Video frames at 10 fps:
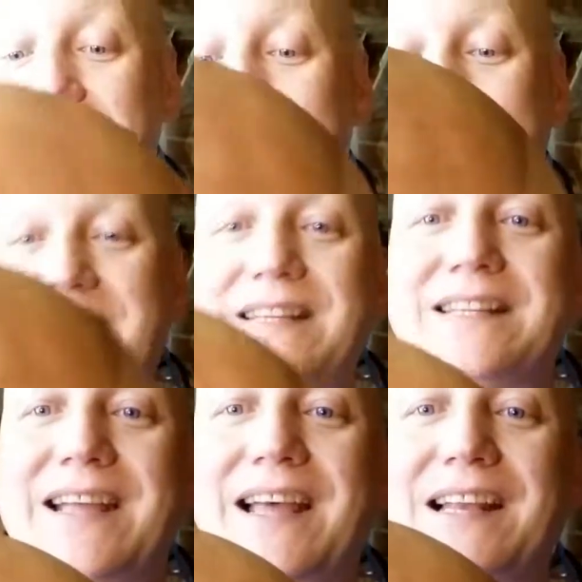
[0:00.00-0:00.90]
She did
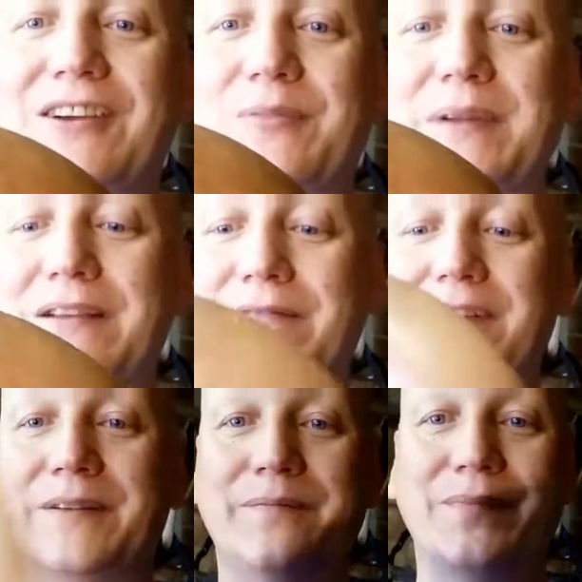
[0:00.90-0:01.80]
get a little bit of
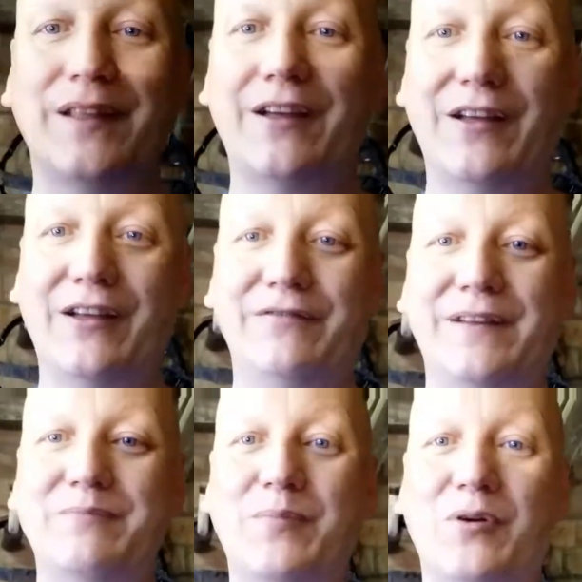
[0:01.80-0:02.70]
a
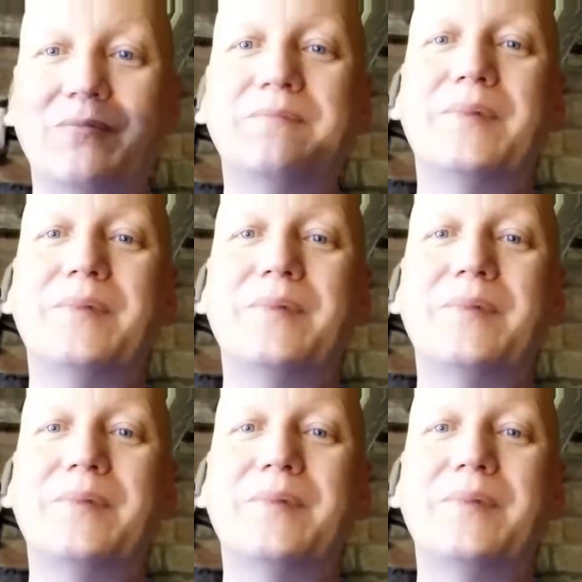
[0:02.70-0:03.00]
thin bottom,